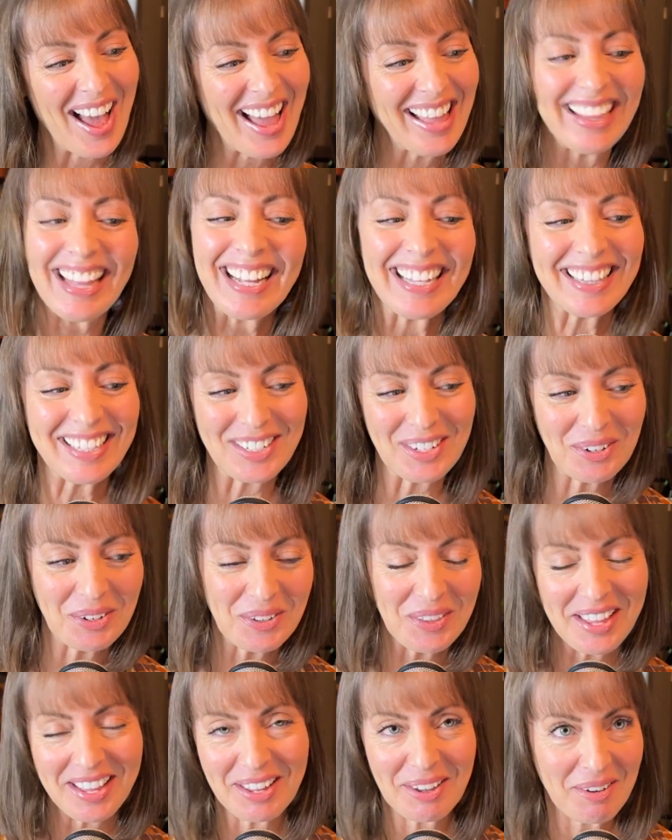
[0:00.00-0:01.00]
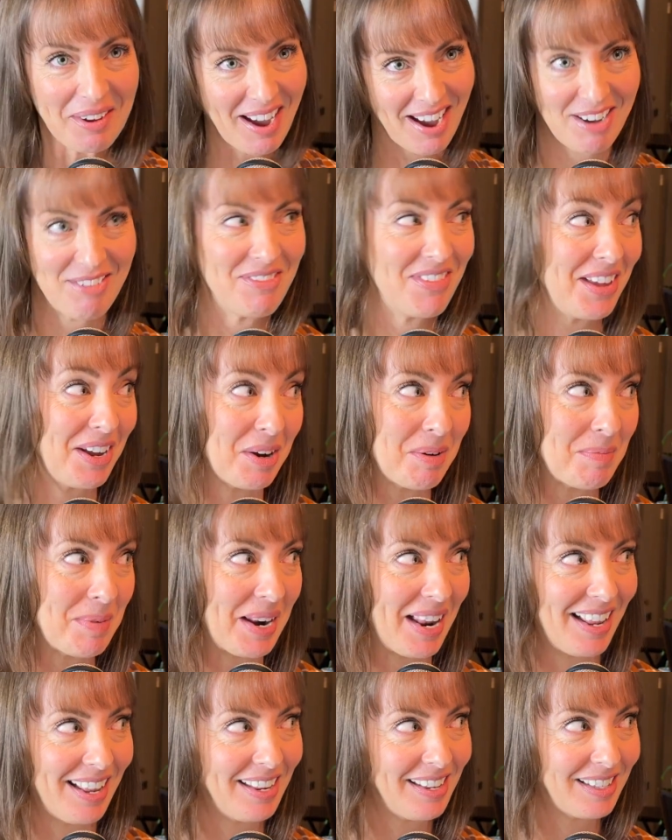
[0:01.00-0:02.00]
I like the total that you have there,
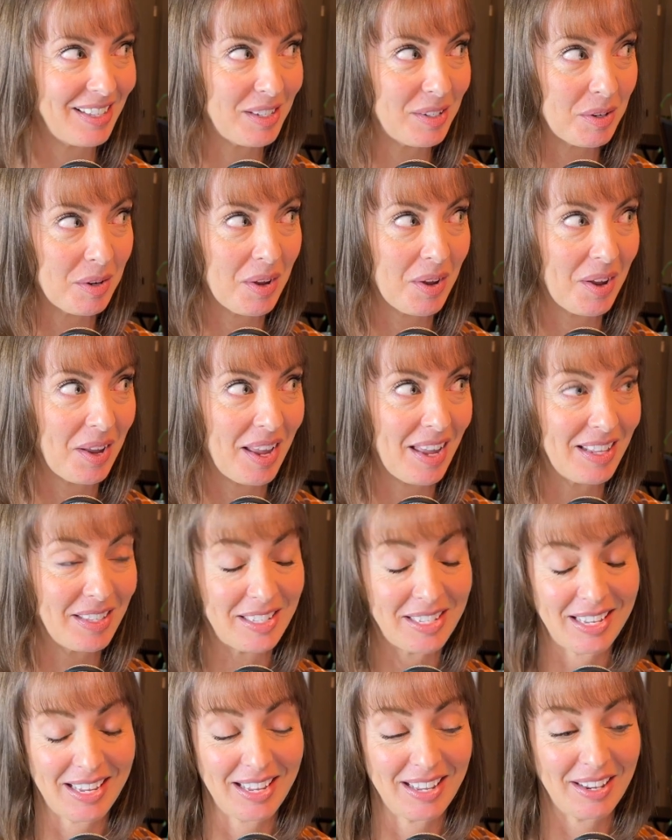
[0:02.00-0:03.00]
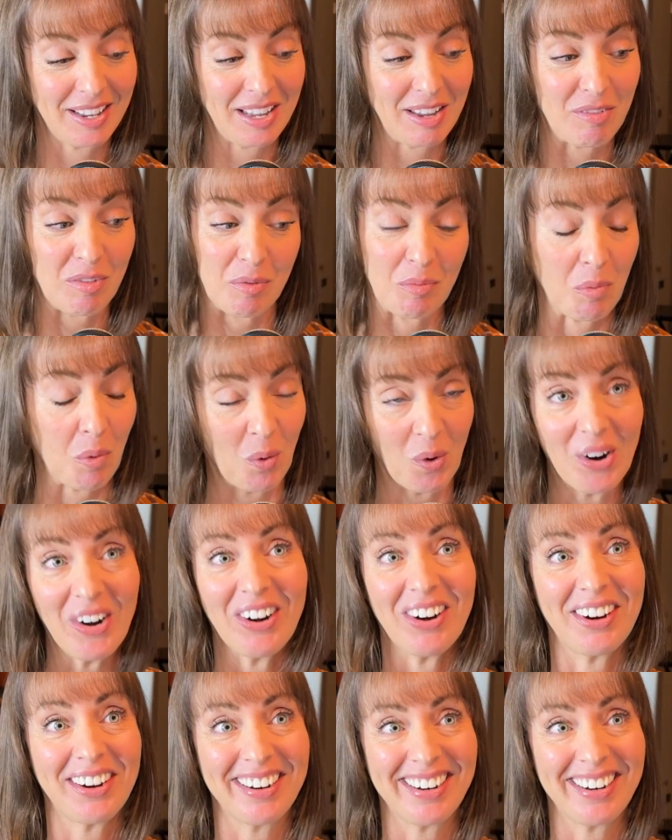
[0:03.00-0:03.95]
but it's even more.